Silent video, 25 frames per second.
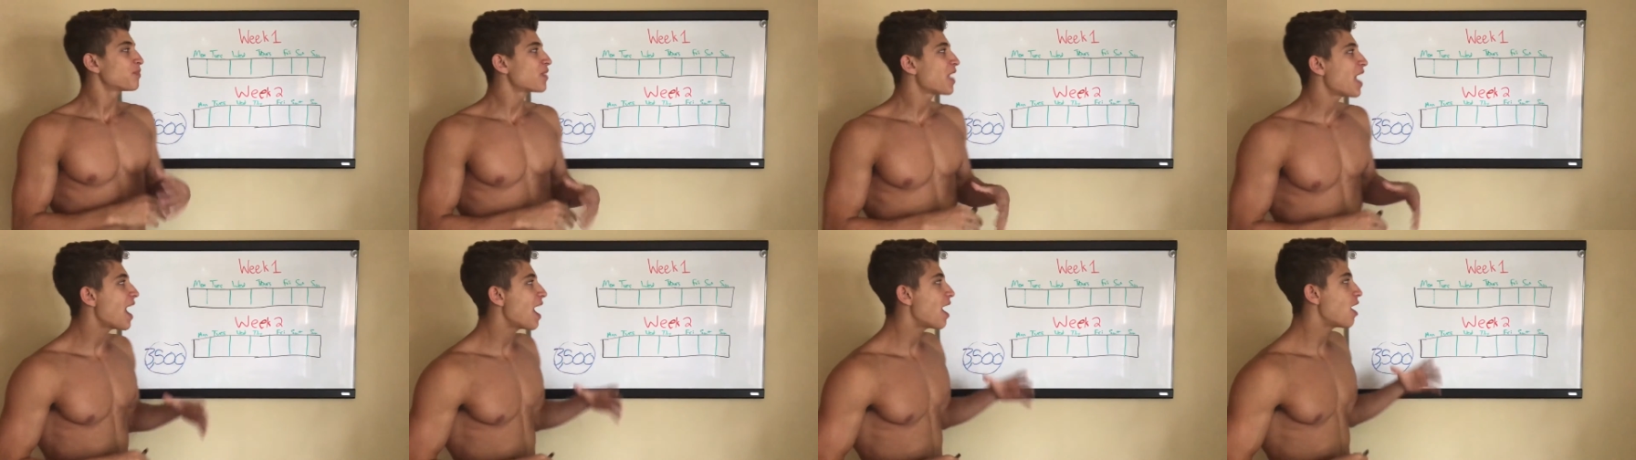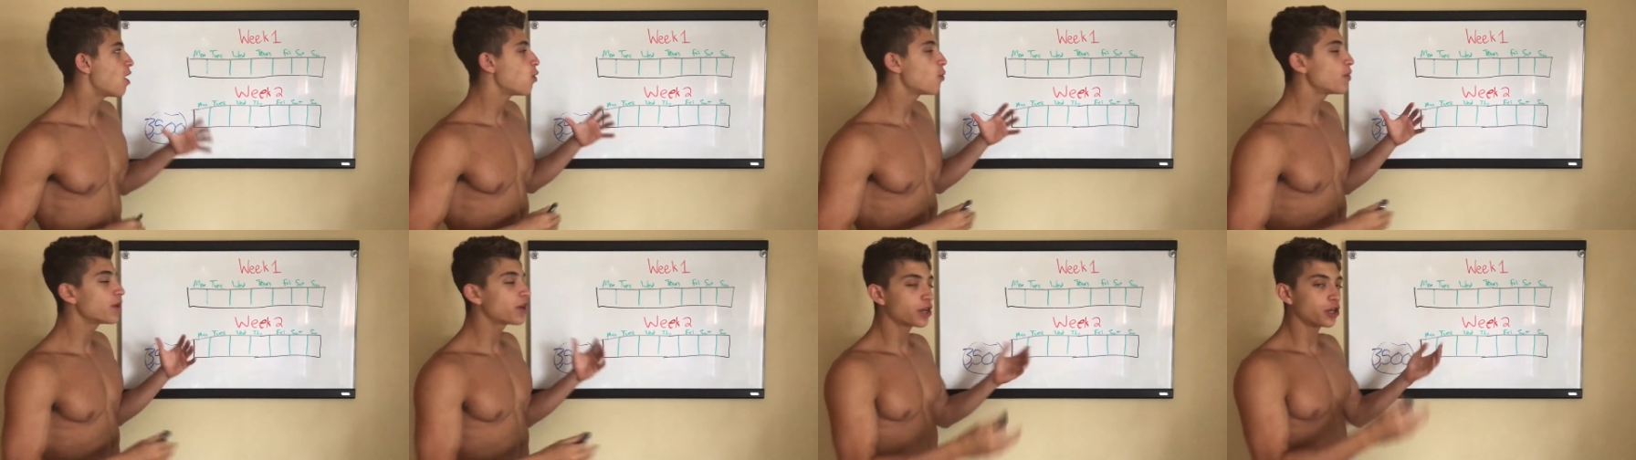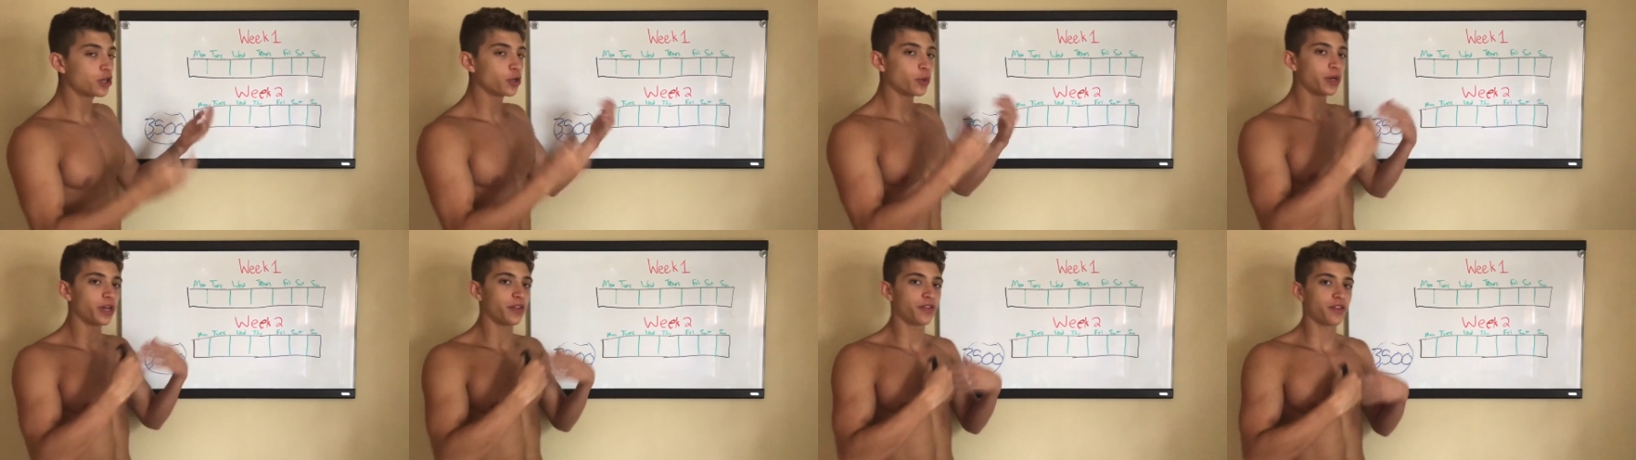how we
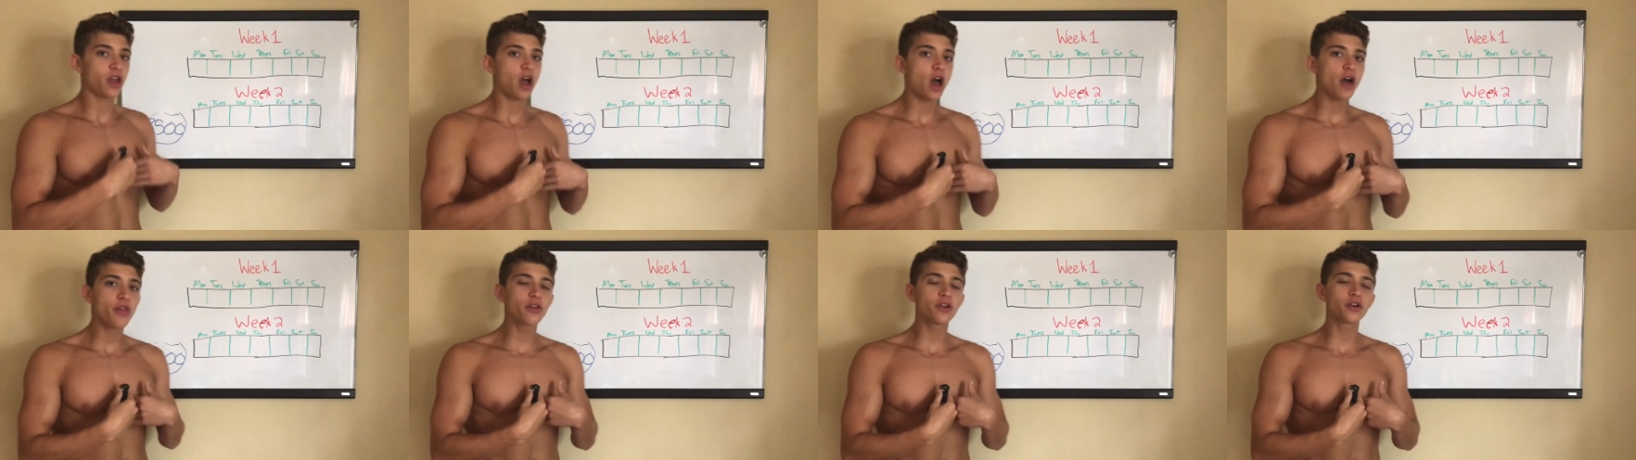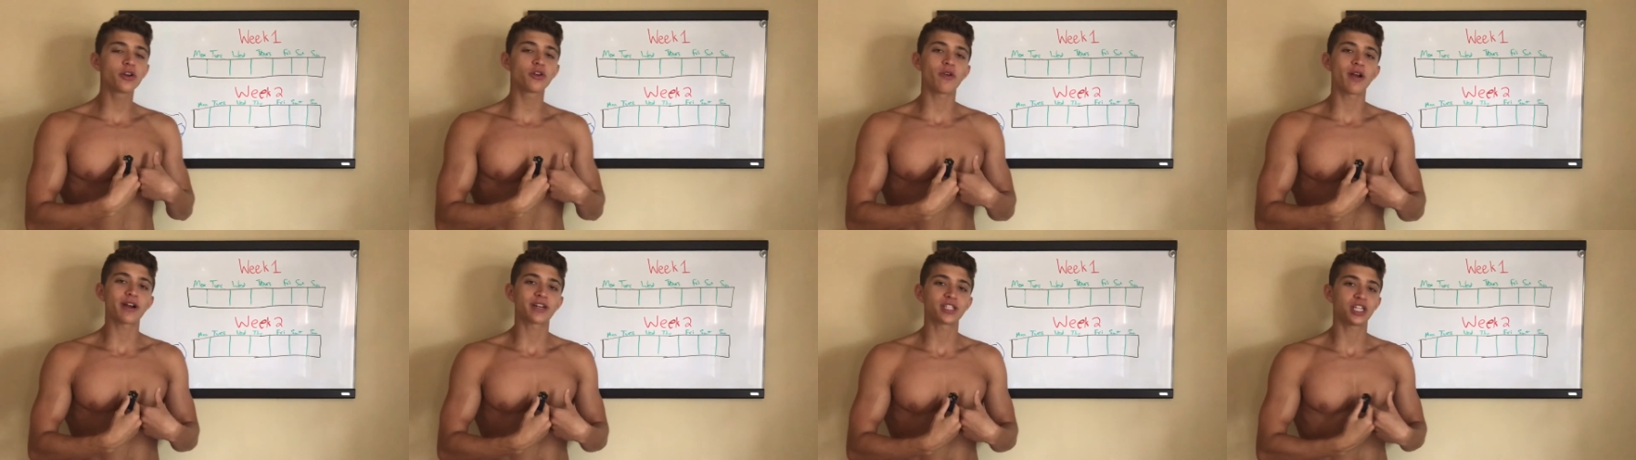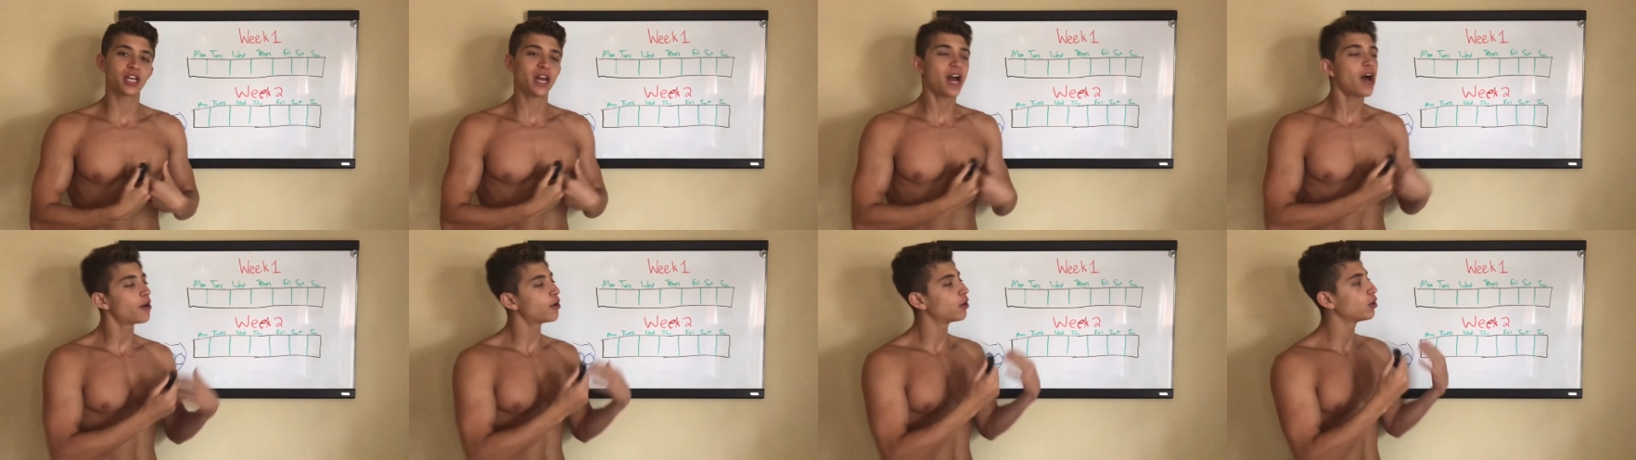could do it in the other
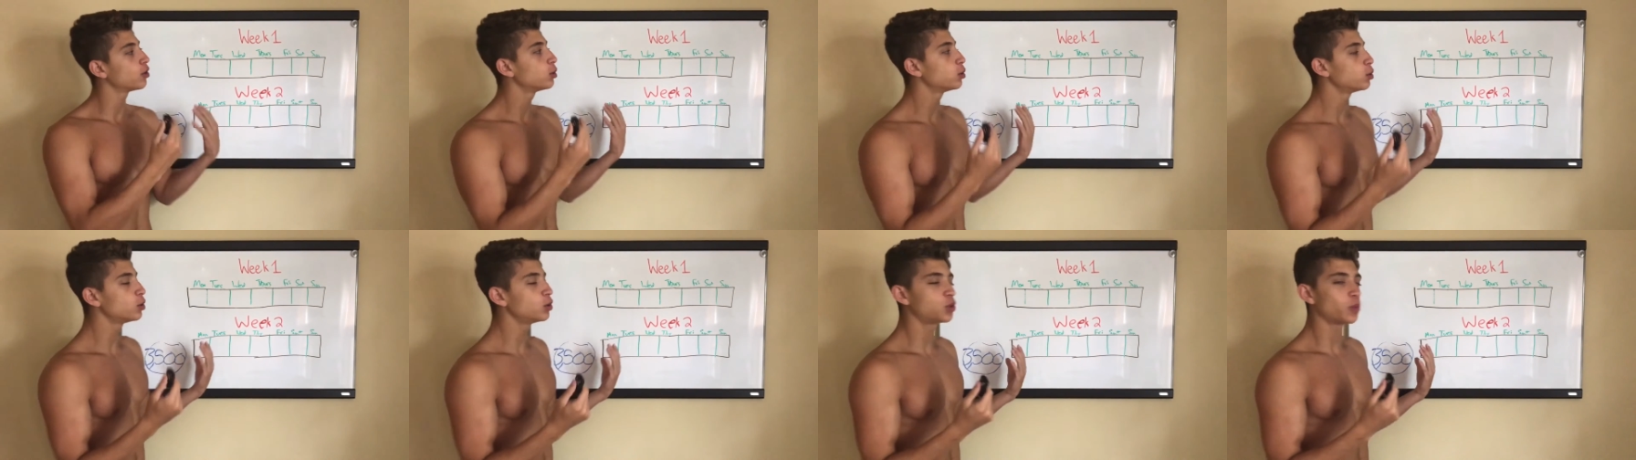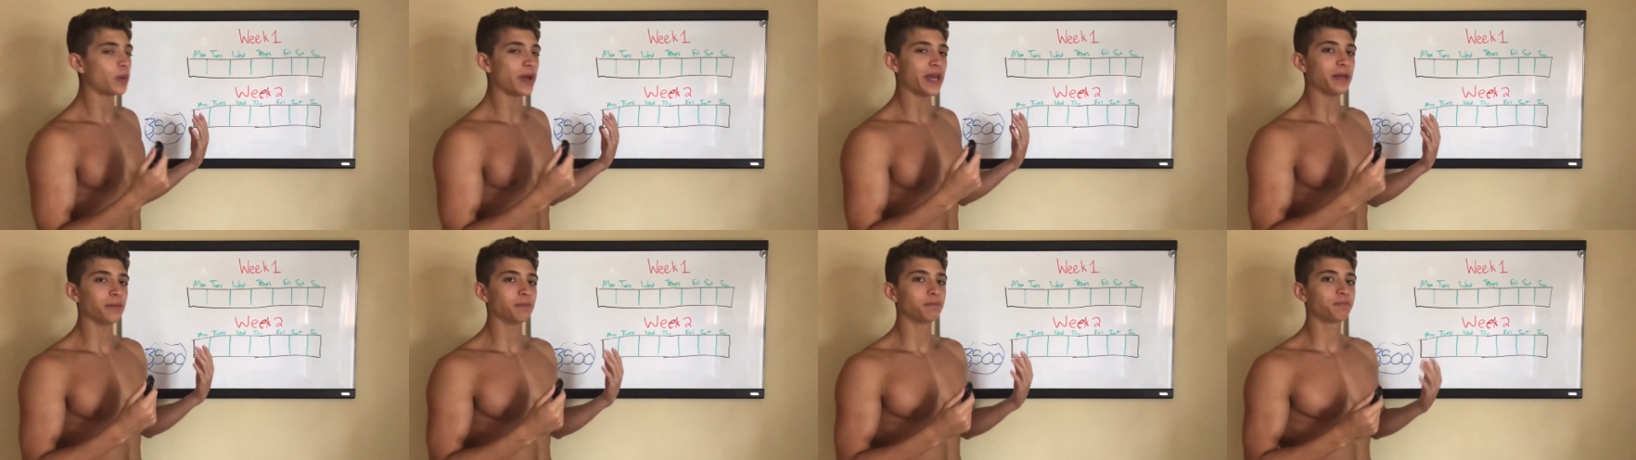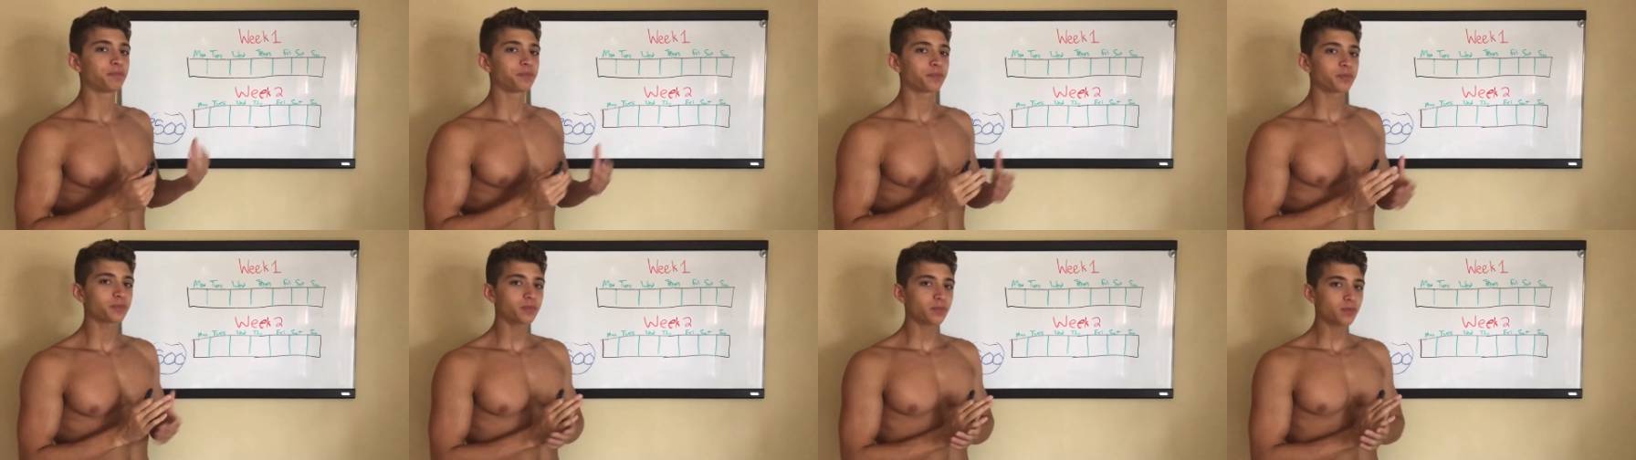direction, how to lose weight.